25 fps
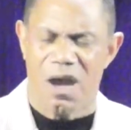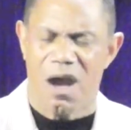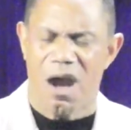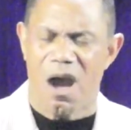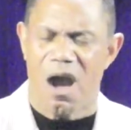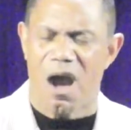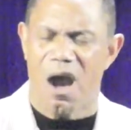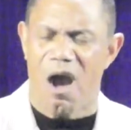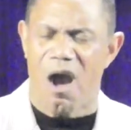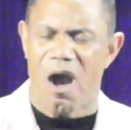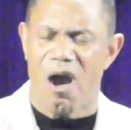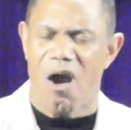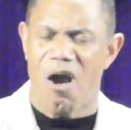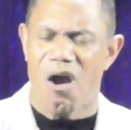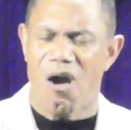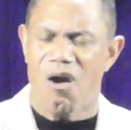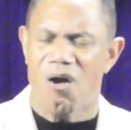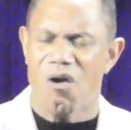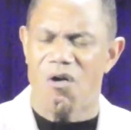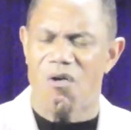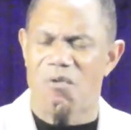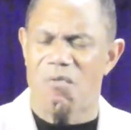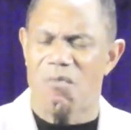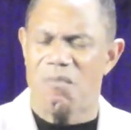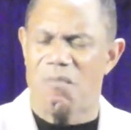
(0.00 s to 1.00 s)

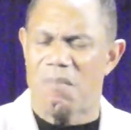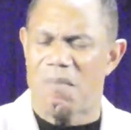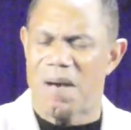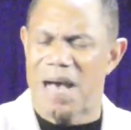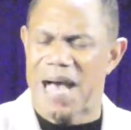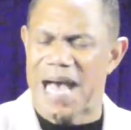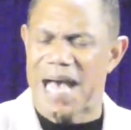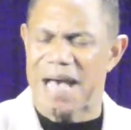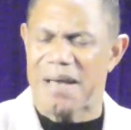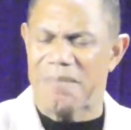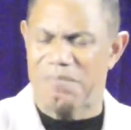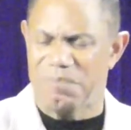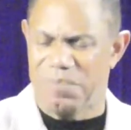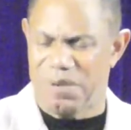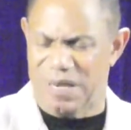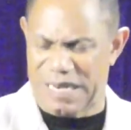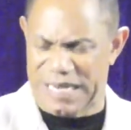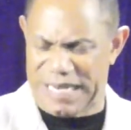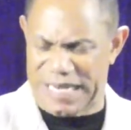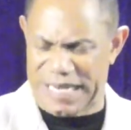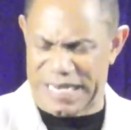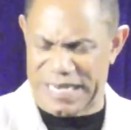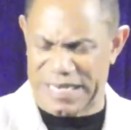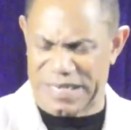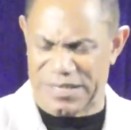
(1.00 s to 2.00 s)
all my
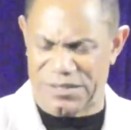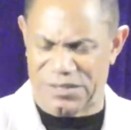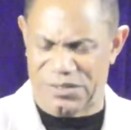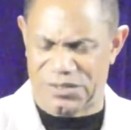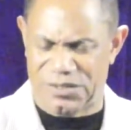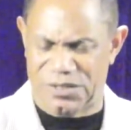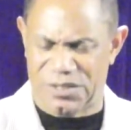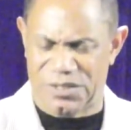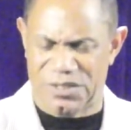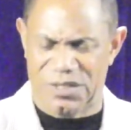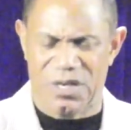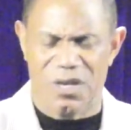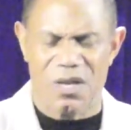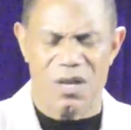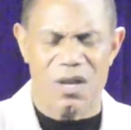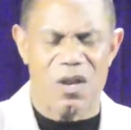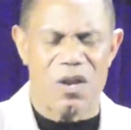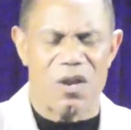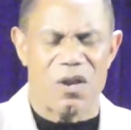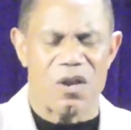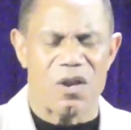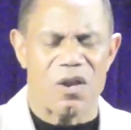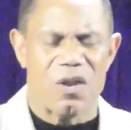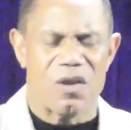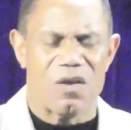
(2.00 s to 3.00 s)
plans,
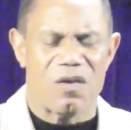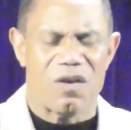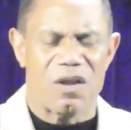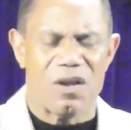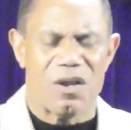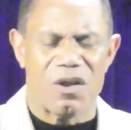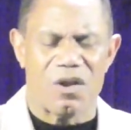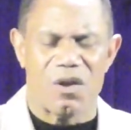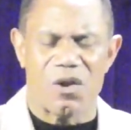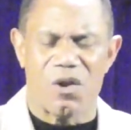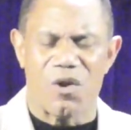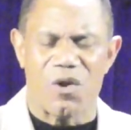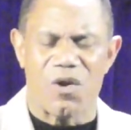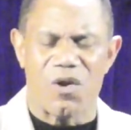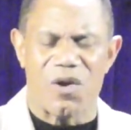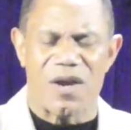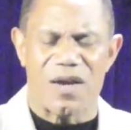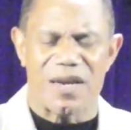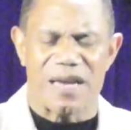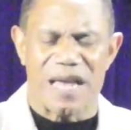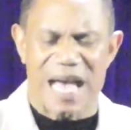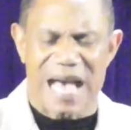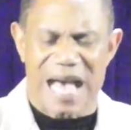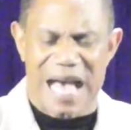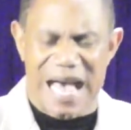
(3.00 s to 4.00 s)

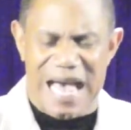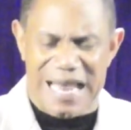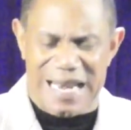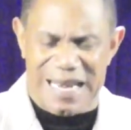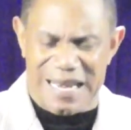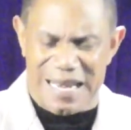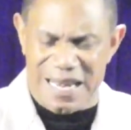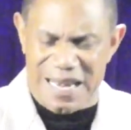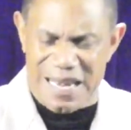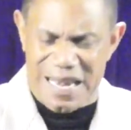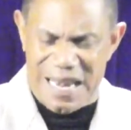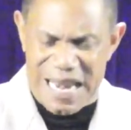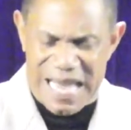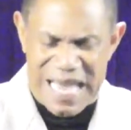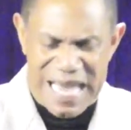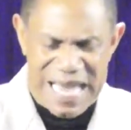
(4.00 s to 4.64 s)
Lord, I lay